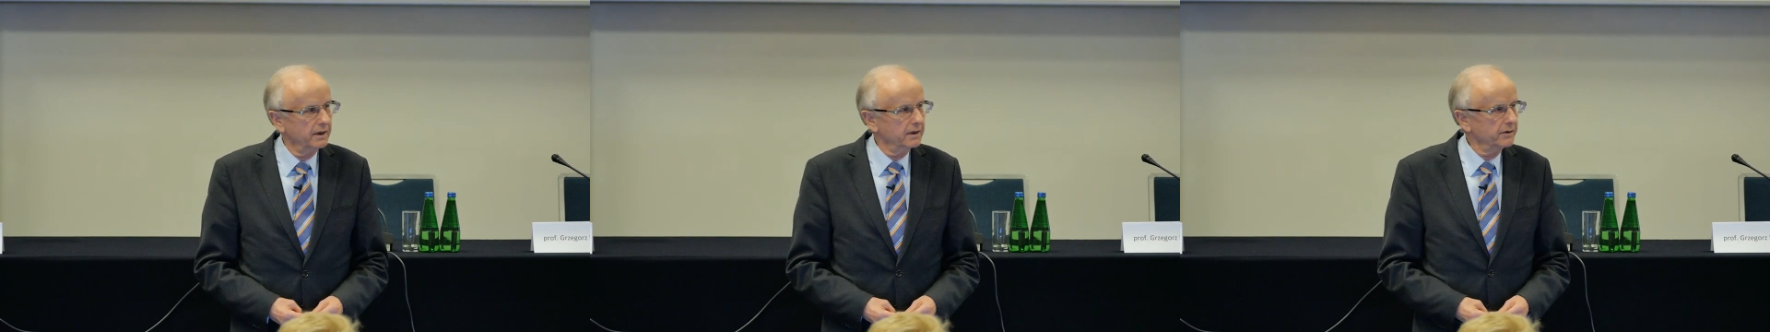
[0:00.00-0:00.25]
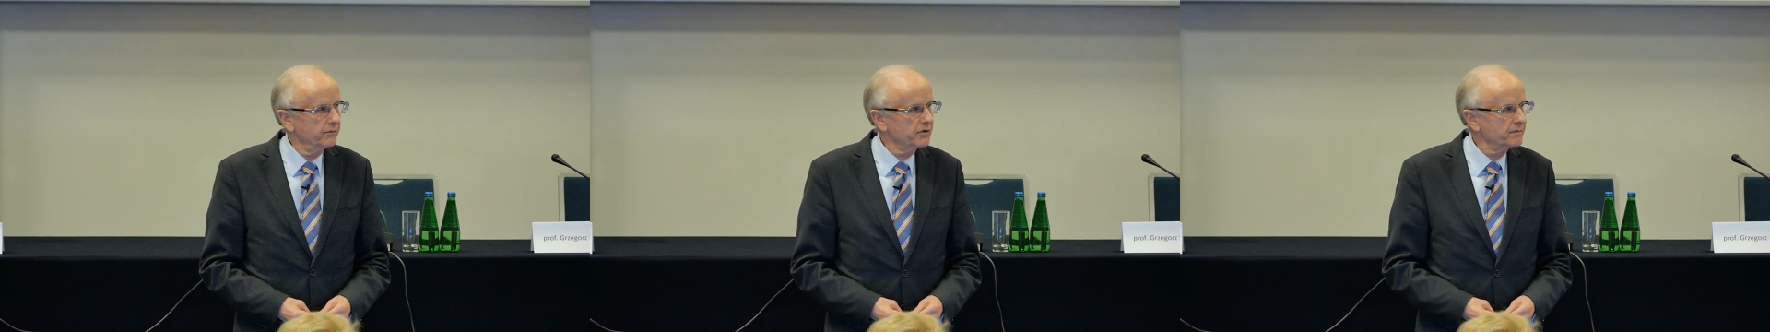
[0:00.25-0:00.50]

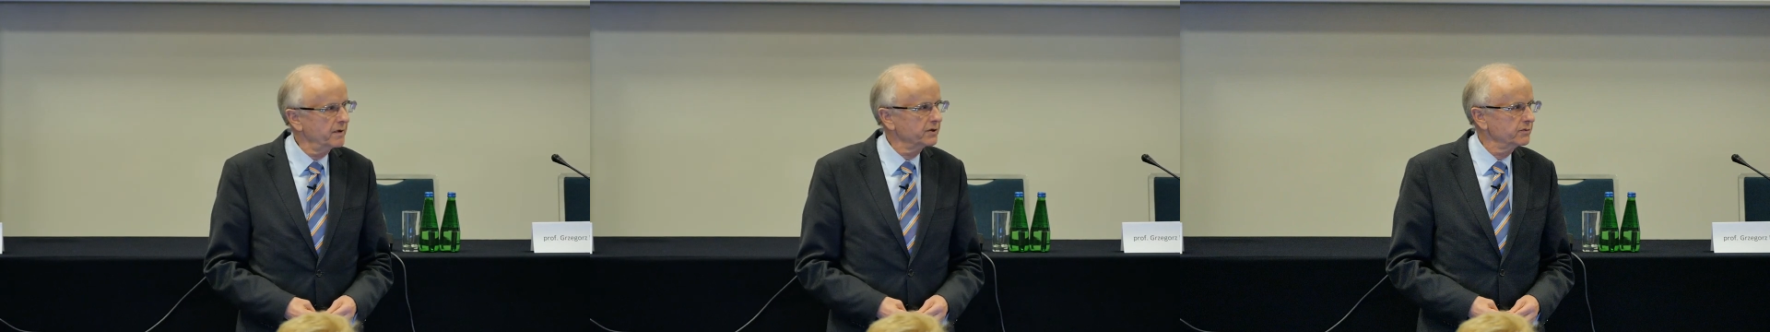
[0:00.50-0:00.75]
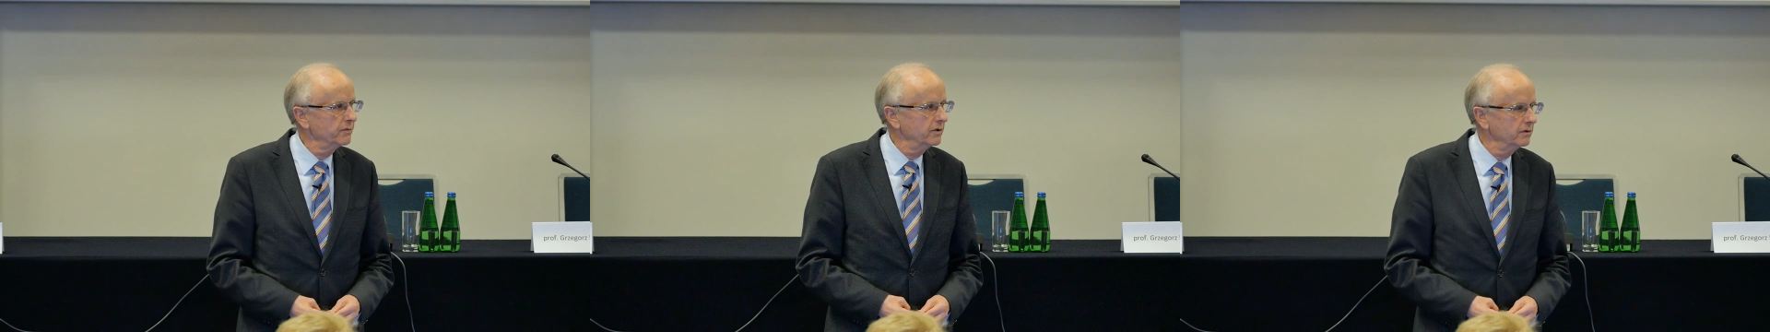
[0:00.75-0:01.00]
There was
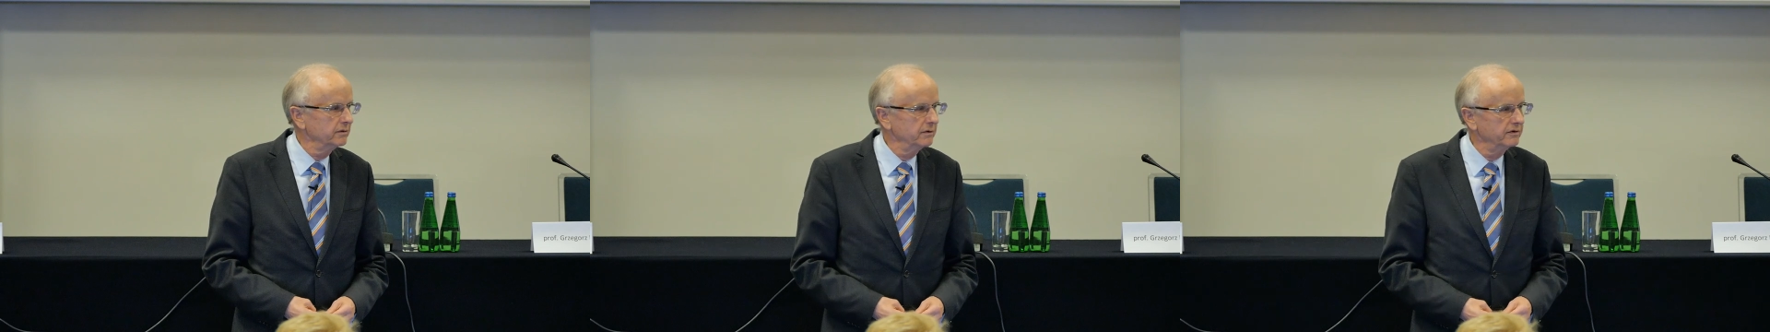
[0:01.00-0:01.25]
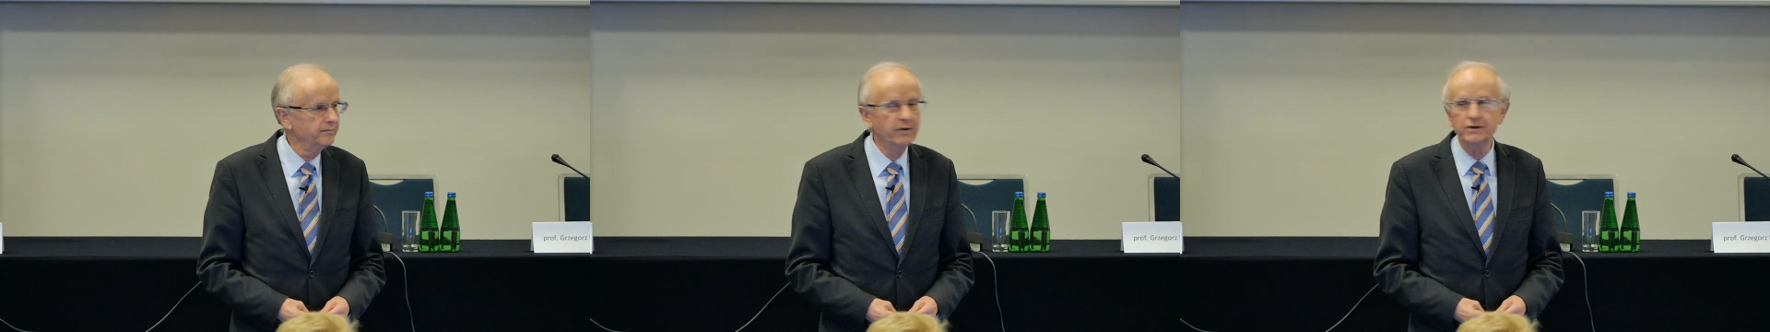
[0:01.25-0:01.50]
much more
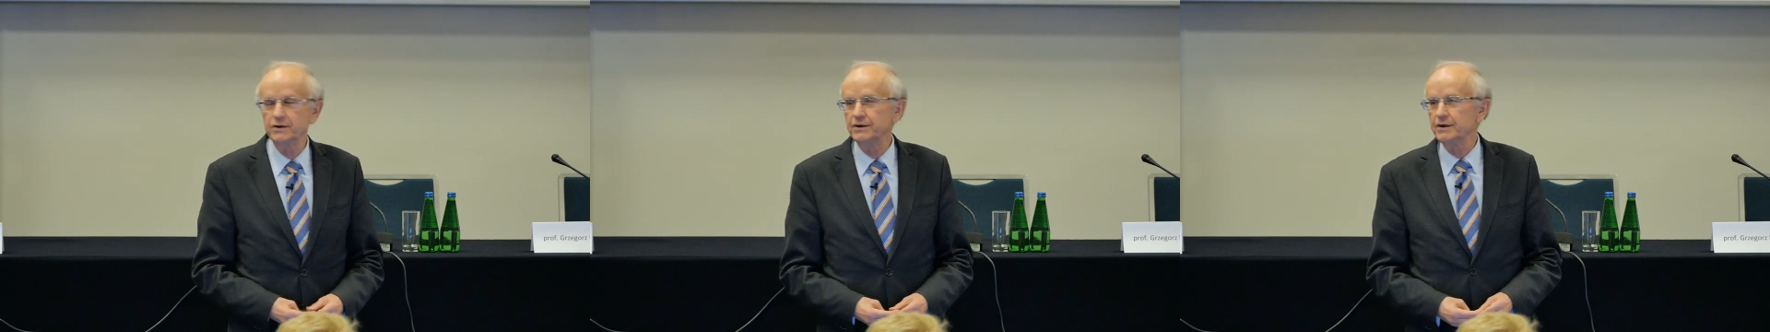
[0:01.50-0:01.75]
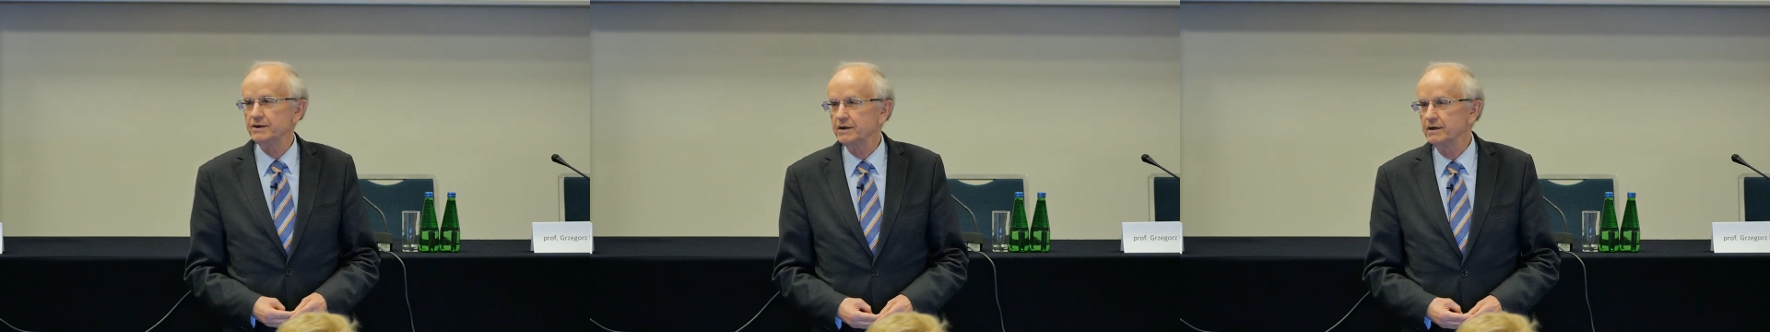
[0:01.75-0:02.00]
of
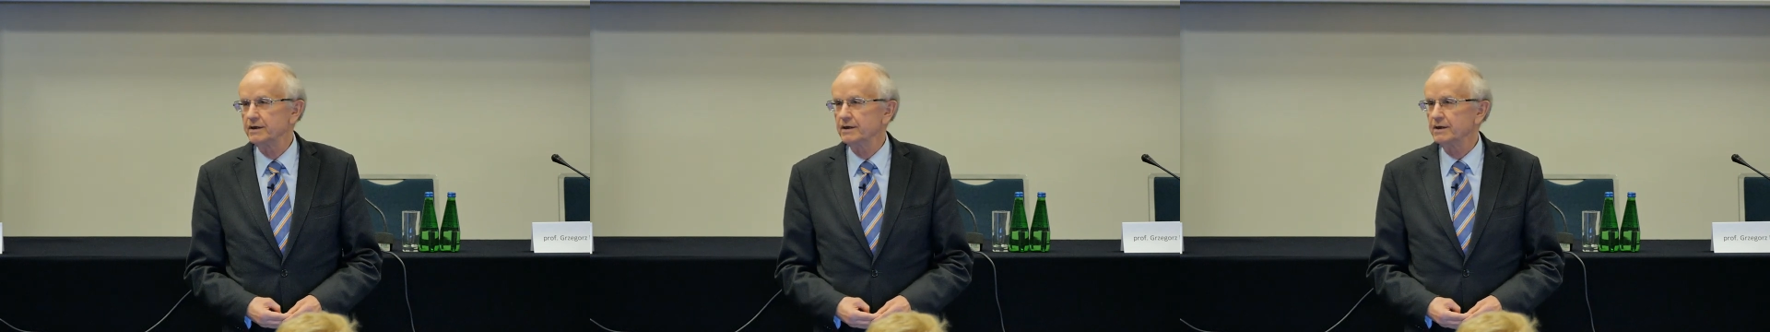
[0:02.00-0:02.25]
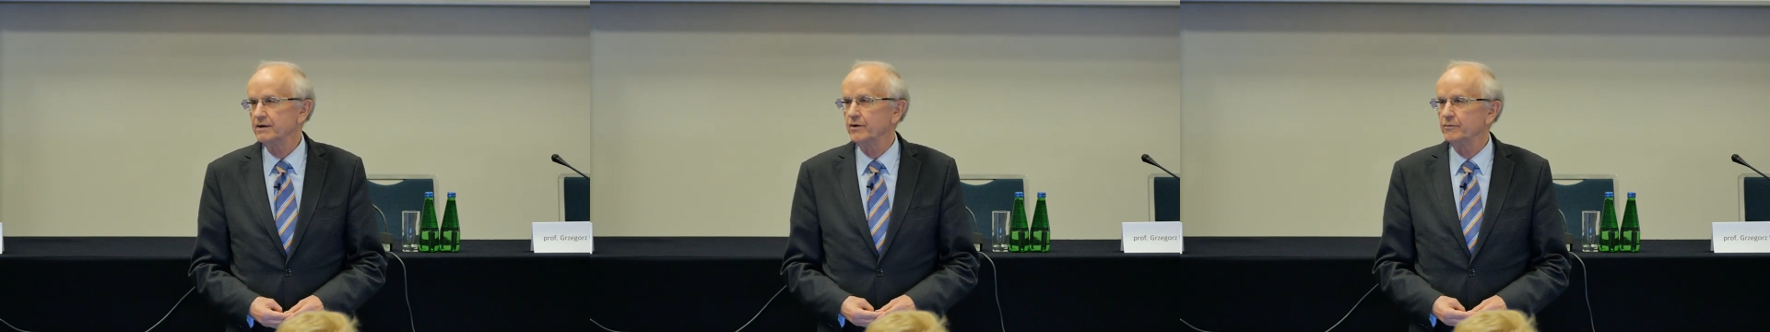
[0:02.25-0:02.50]
politics than
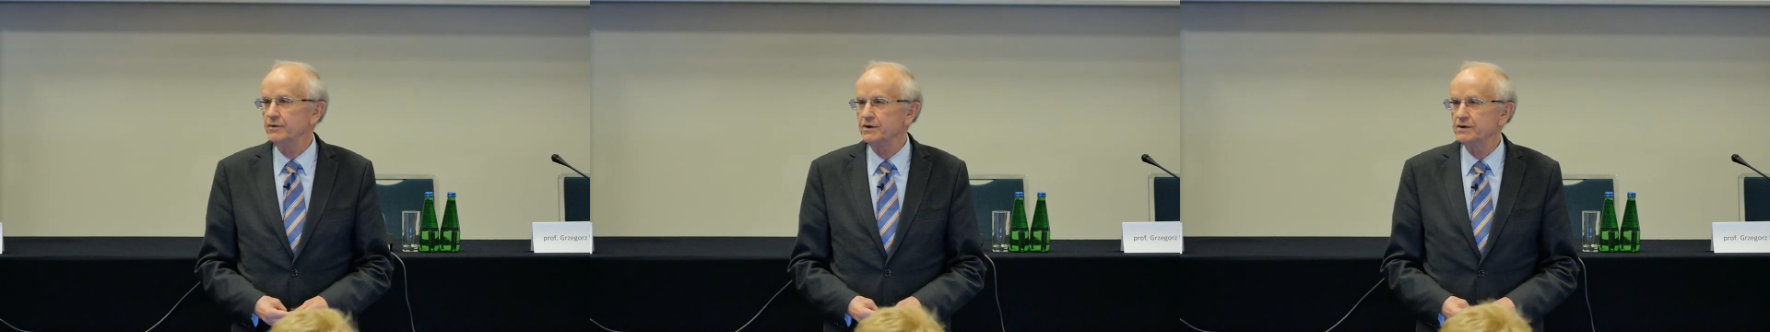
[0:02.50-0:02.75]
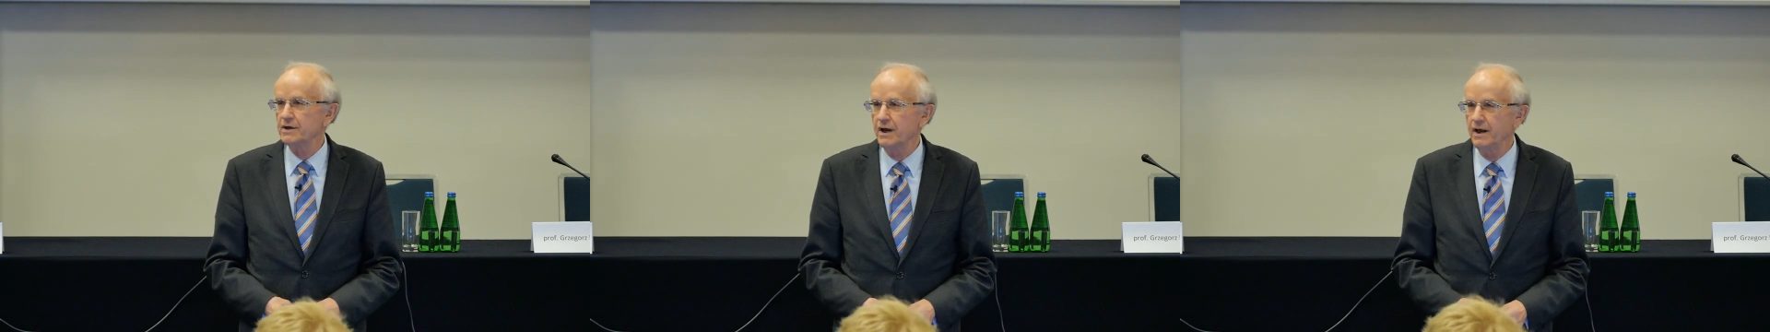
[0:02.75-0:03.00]

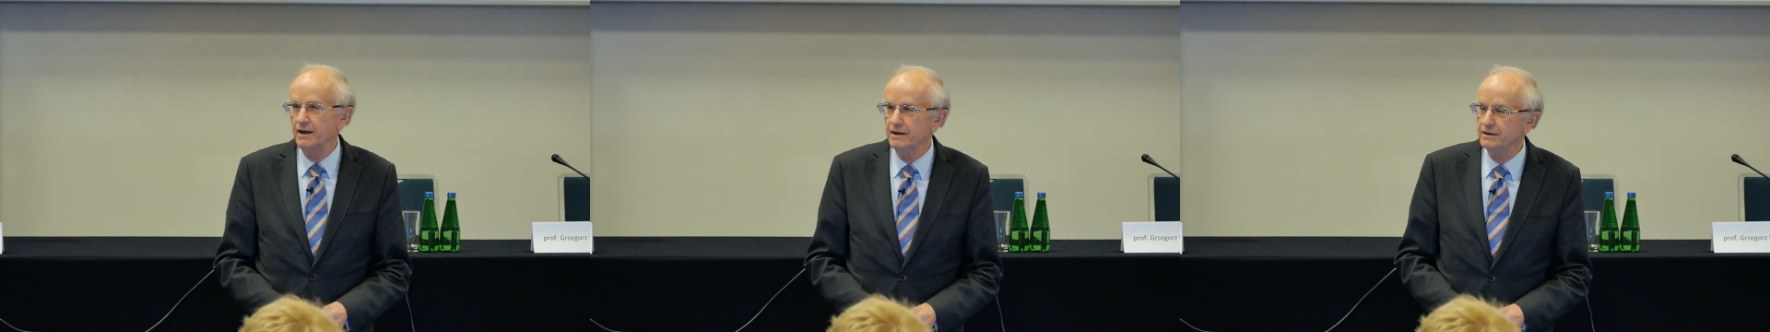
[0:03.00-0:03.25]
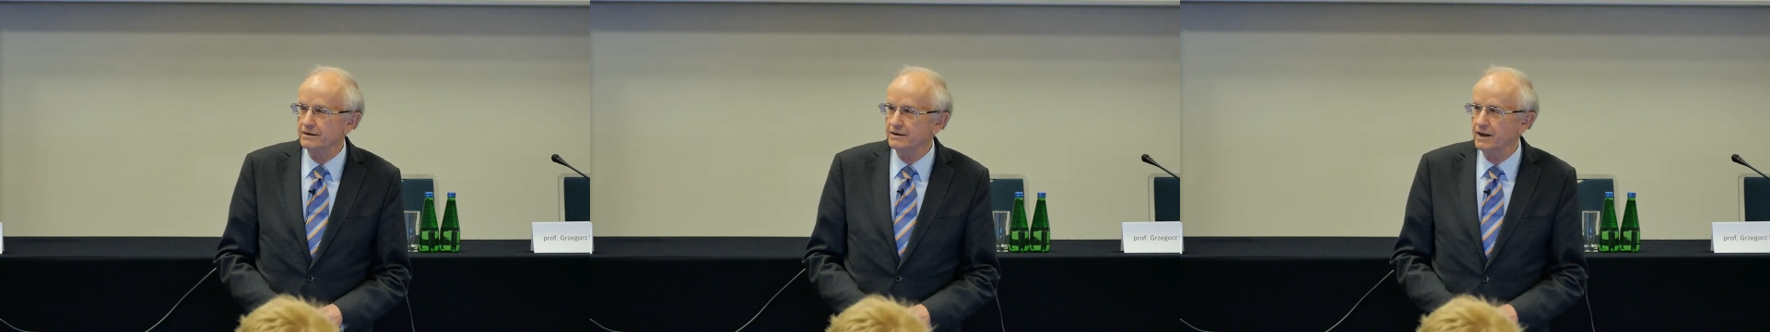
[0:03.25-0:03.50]
economics
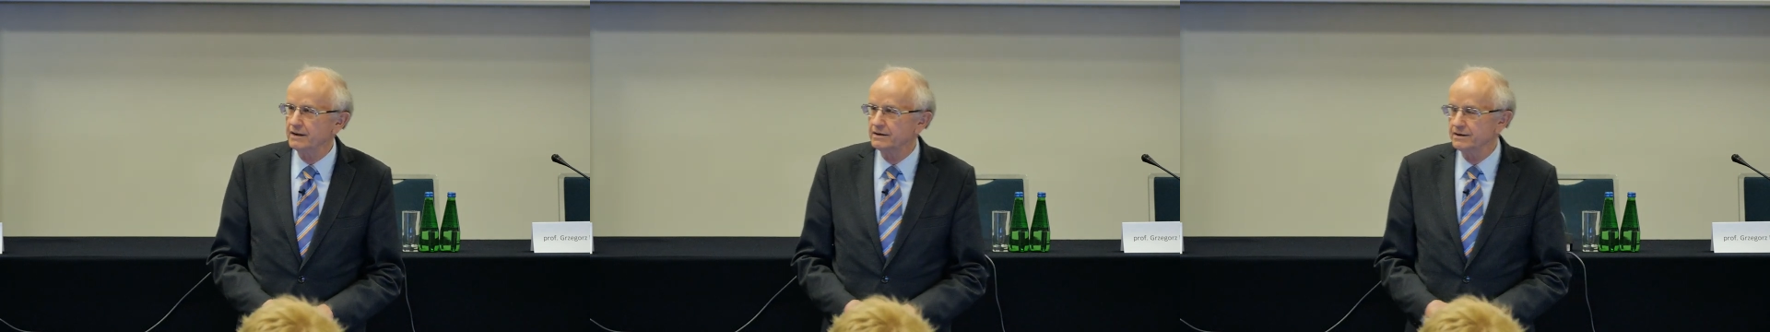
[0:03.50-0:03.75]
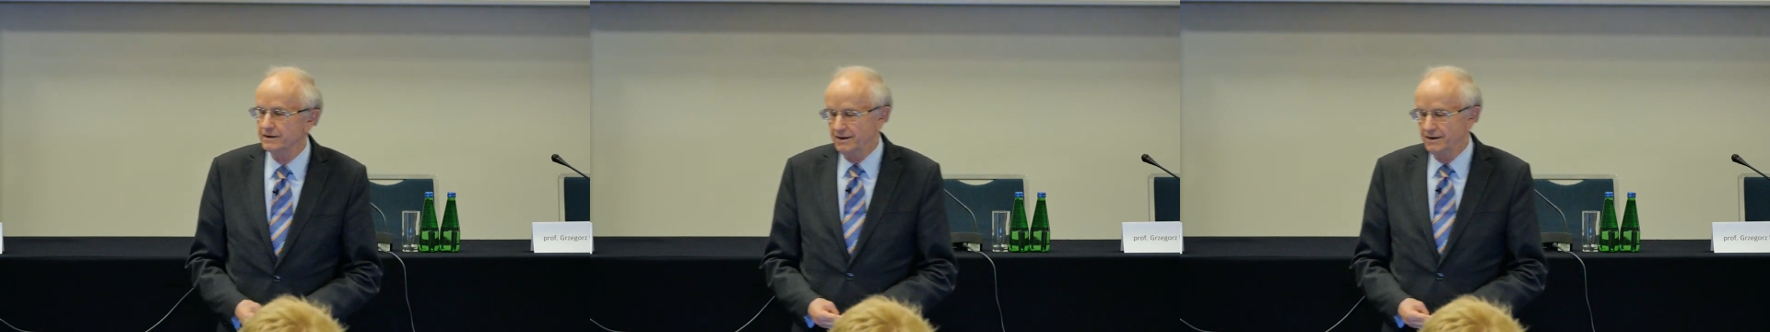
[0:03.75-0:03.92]
at that